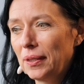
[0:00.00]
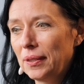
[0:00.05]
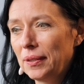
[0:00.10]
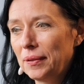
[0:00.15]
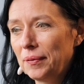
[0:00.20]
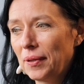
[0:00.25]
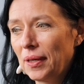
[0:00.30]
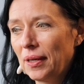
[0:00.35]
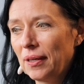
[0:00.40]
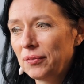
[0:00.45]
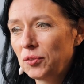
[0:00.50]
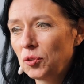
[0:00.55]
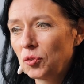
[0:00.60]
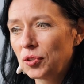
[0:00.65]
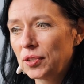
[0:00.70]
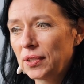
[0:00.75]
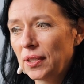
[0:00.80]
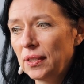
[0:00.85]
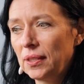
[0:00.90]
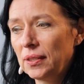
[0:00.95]
I have to
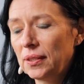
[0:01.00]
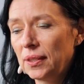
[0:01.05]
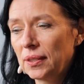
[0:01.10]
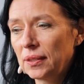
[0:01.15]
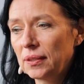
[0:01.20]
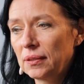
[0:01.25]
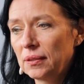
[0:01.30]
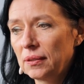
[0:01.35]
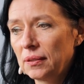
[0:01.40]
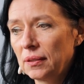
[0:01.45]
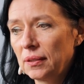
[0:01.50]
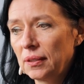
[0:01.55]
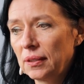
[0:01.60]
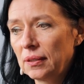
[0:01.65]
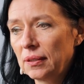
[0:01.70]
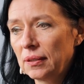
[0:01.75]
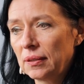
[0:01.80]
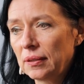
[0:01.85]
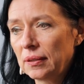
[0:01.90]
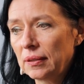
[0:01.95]
say that
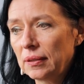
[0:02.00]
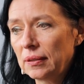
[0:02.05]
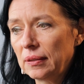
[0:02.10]
the